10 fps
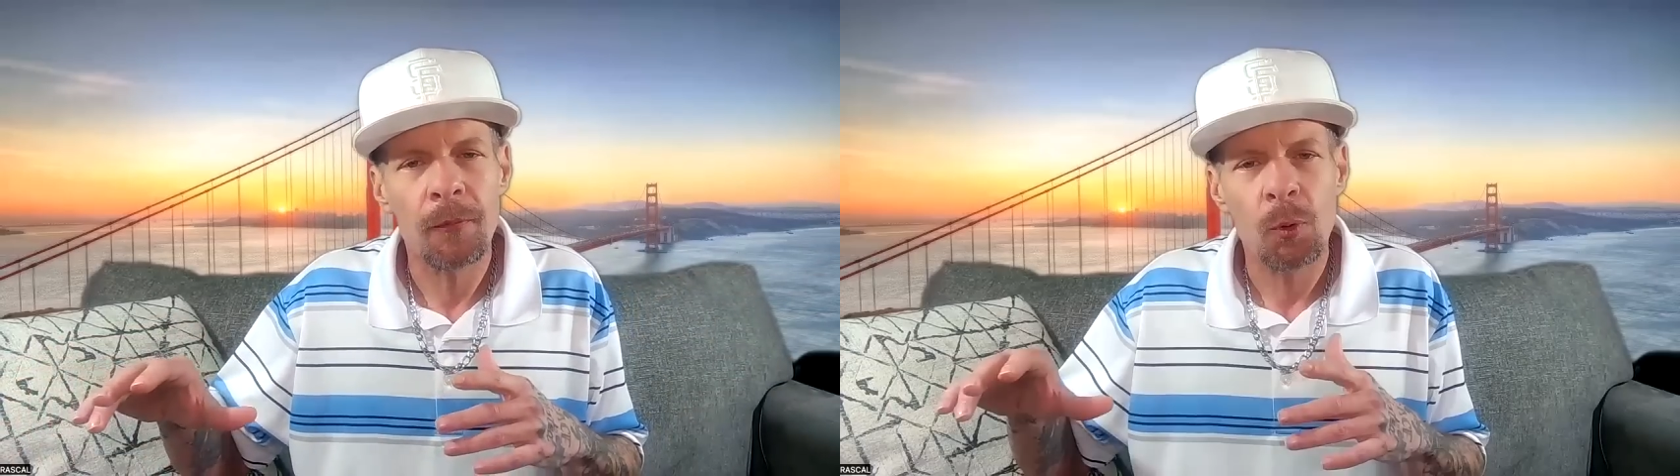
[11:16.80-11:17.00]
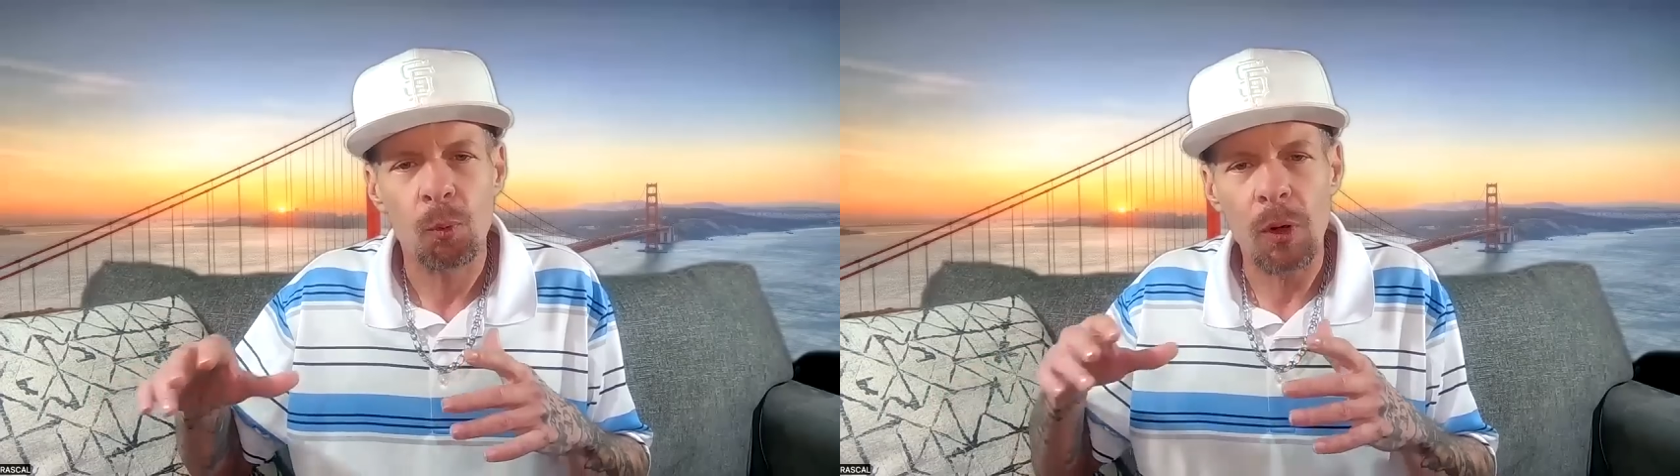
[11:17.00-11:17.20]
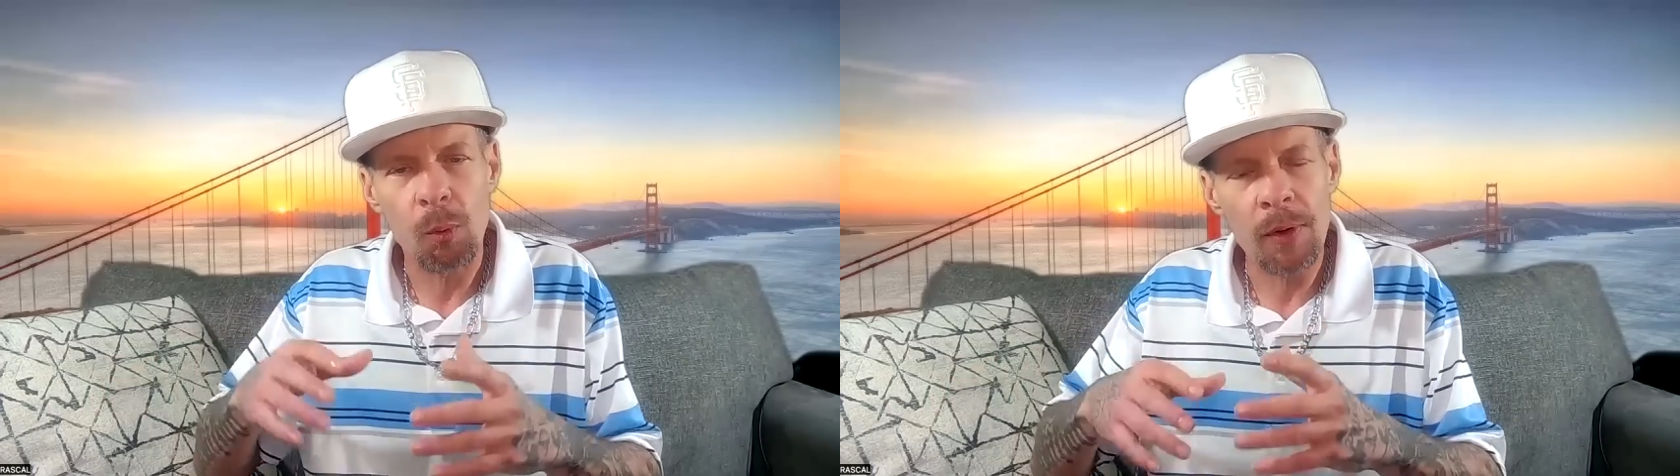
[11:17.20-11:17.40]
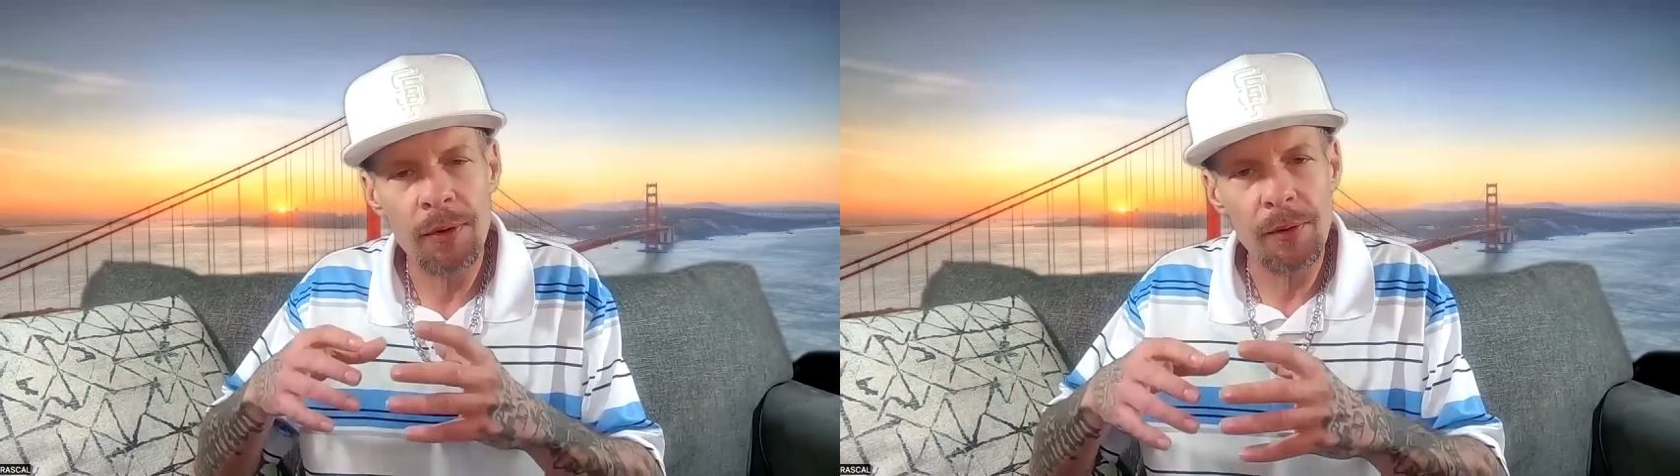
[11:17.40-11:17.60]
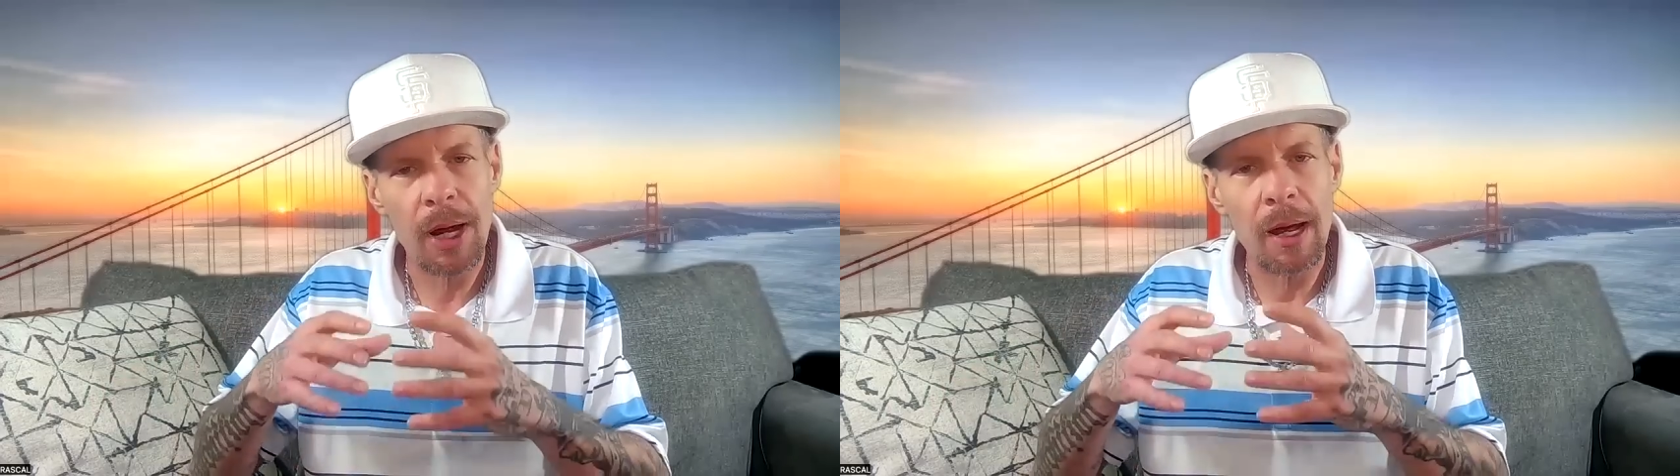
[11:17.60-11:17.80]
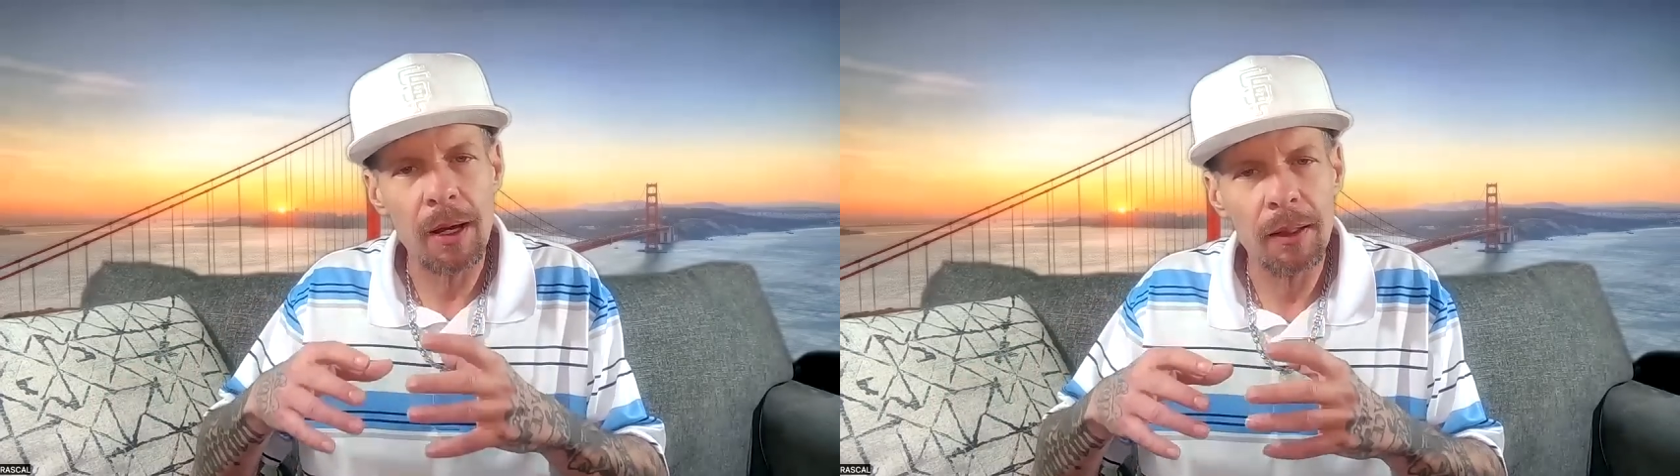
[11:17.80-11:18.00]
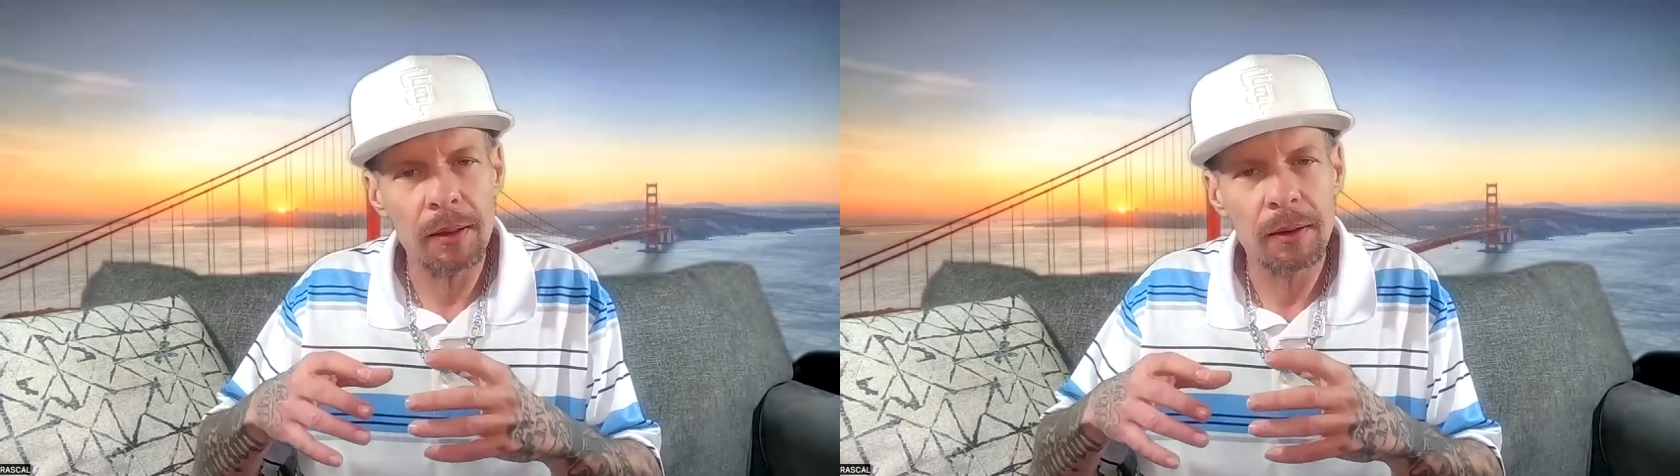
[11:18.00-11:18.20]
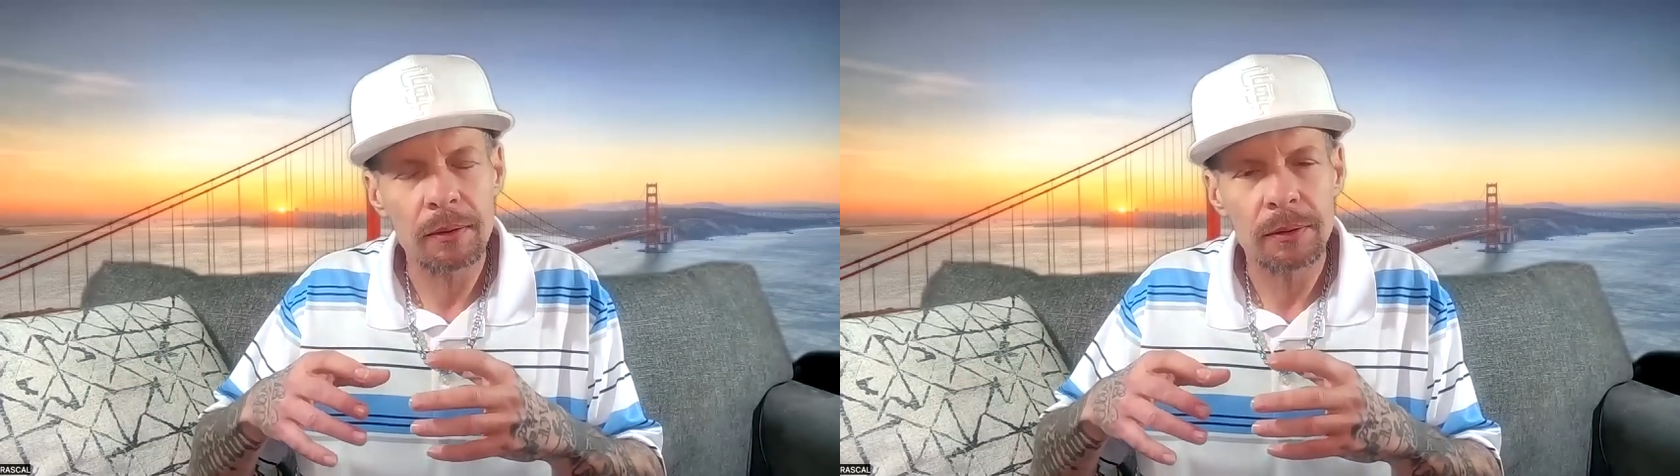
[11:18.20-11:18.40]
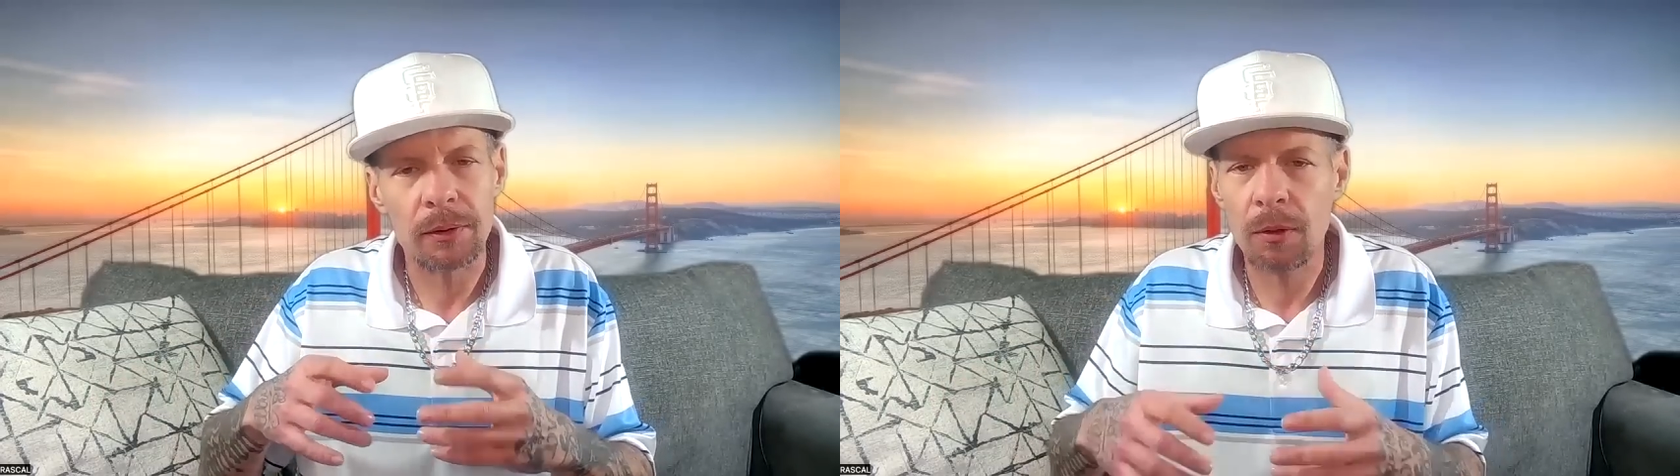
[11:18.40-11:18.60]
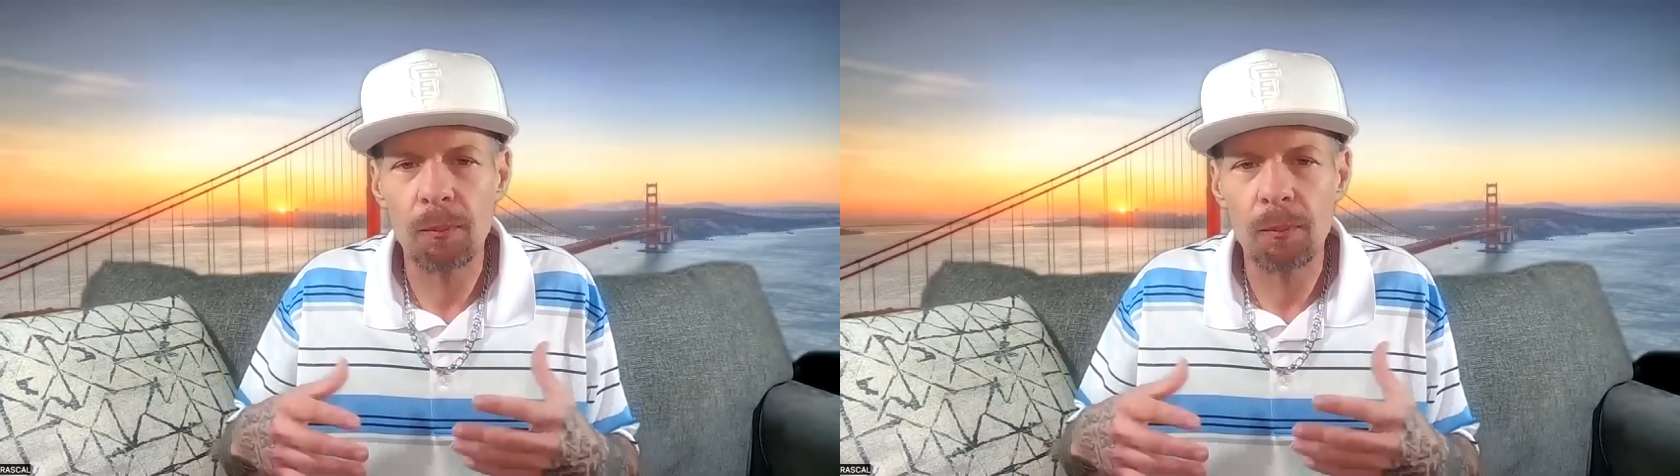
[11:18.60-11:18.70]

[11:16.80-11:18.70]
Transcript: well, where they're at, they're